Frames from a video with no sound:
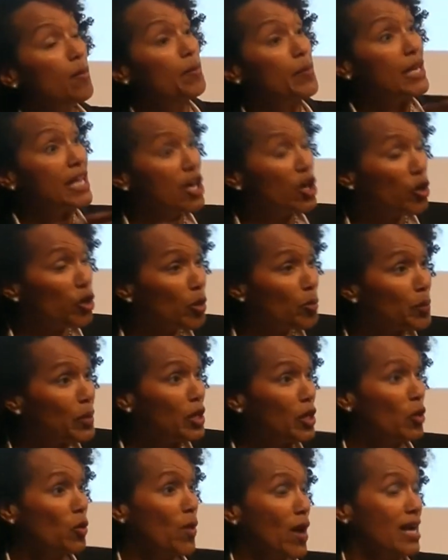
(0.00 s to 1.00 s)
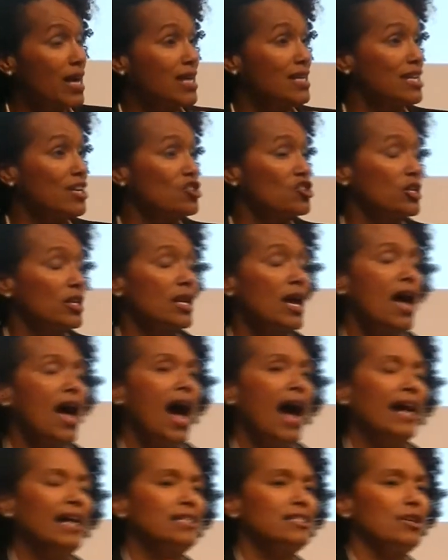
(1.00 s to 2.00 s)
Peer-to-peer recognition.
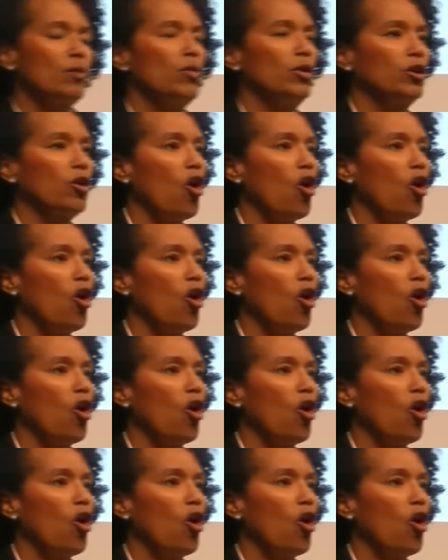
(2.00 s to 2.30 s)
I had someone